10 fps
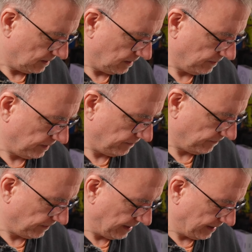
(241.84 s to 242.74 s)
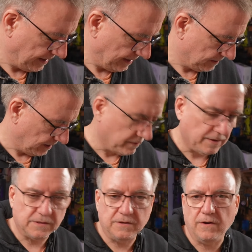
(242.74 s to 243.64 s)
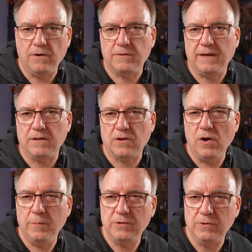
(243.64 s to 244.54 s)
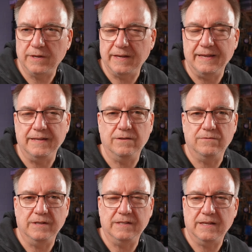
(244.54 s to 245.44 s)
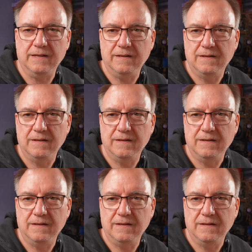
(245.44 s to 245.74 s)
Am I forgetting how to? Oh no, so you hold down the Commodore key, not reset.